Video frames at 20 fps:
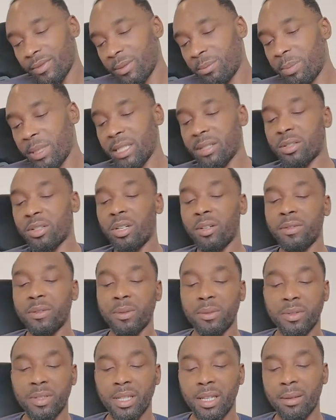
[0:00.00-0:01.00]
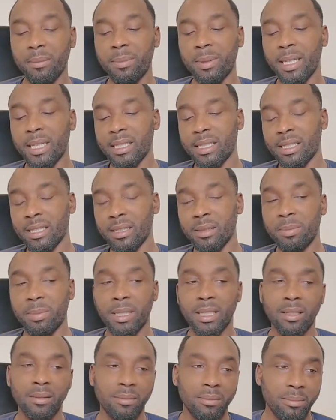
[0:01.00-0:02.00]
Bit soft with certain places,
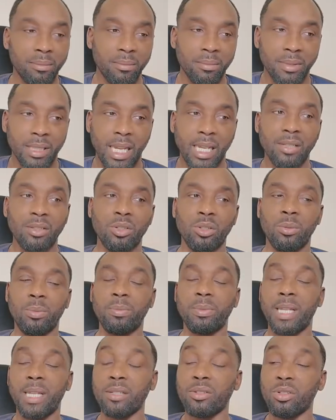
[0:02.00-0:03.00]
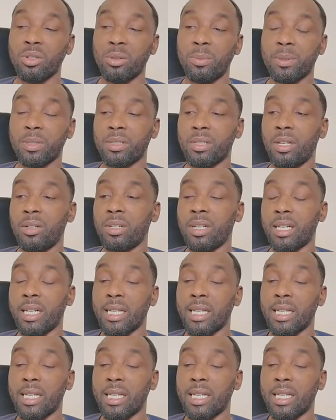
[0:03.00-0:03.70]
but that's your persona.